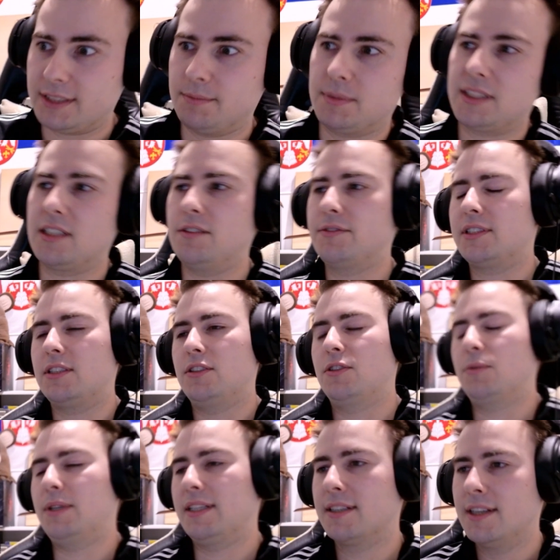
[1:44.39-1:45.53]
themselves to do
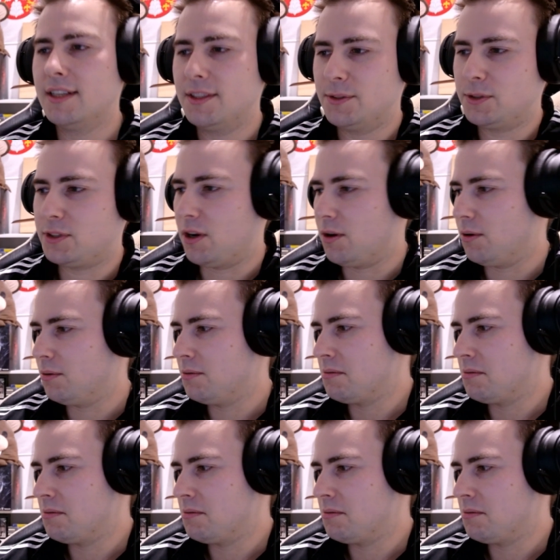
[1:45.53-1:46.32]
it. So,